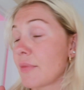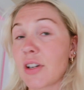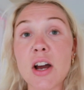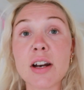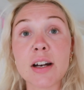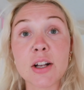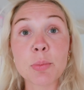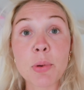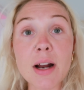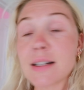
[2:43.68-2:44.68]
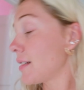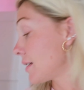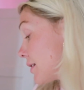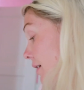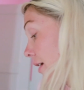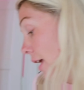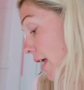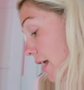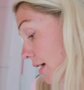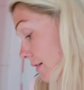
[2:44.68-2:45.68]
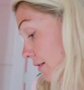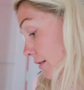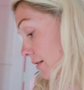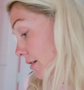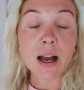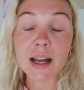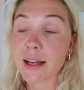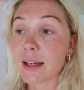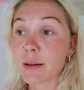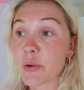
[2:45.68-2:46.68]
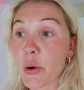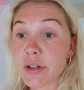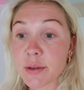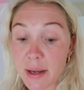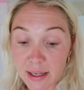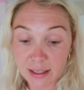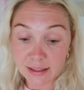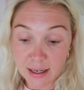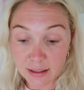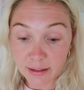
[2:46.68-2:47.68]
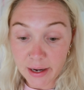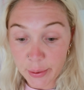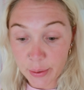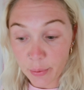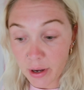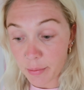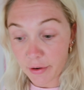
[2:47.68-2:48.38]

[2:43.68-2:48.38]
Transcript: Got it at a good price, and I am going to make it exactly how I want.